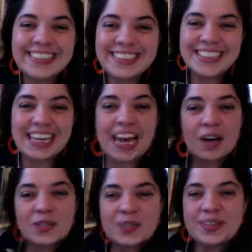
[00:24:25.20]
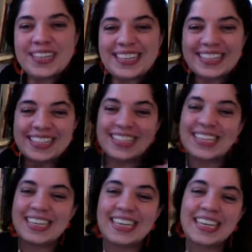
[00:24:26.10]
And I also do this.
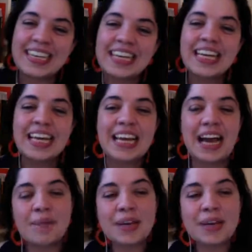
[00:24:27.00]
I'm